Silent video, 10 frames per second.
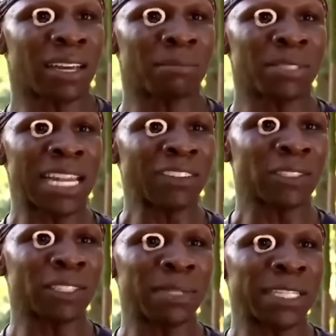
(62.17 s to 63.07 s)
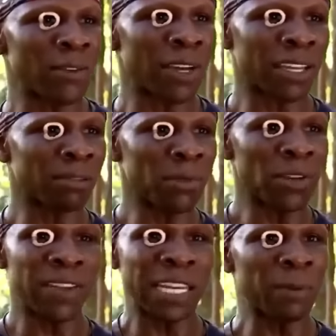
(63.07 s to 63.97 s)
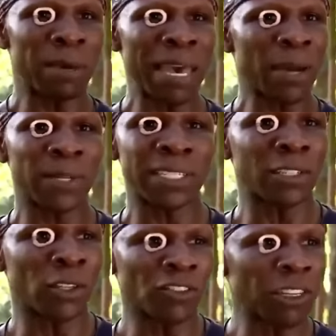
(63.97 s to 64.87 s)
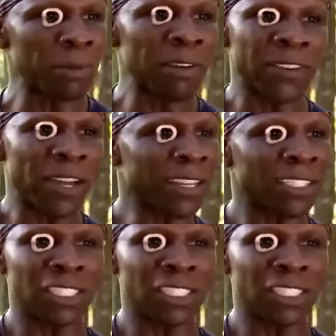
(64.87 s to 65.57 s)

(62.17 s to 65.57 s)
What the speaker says: It comes natural to me, so I can move anywhere backwards and not trip over.